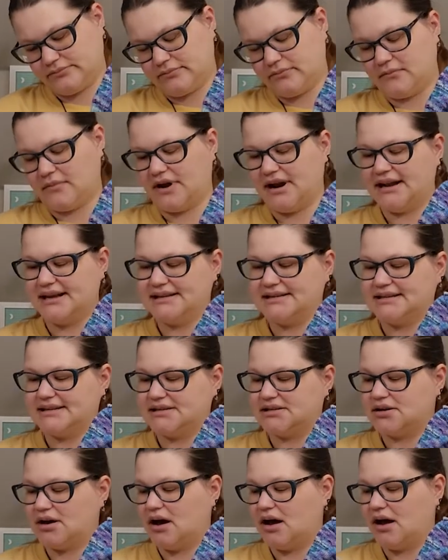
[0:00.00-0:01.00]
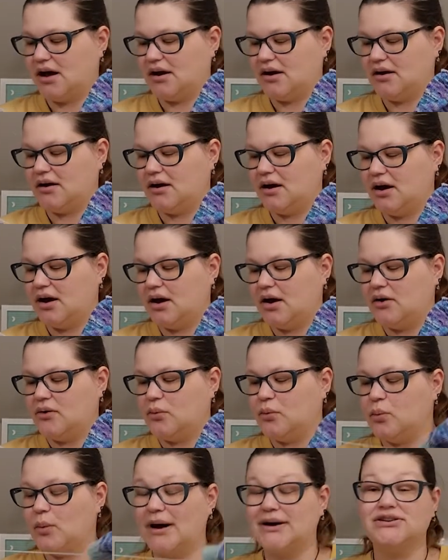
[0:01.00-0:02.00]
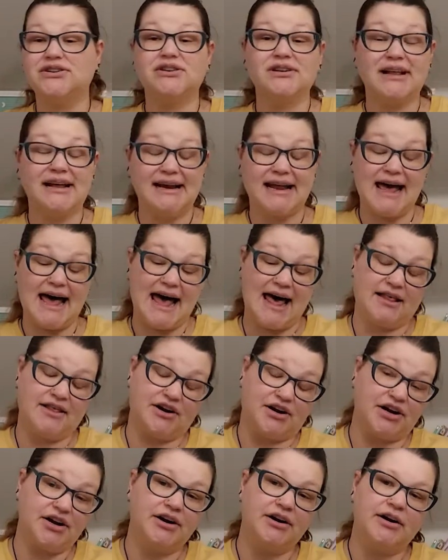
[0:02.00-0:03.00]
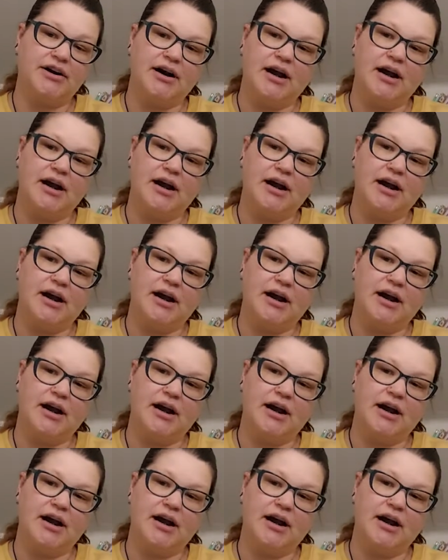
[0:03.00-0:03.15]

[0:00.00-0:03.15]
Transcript: what is this called? Wonderland Heather,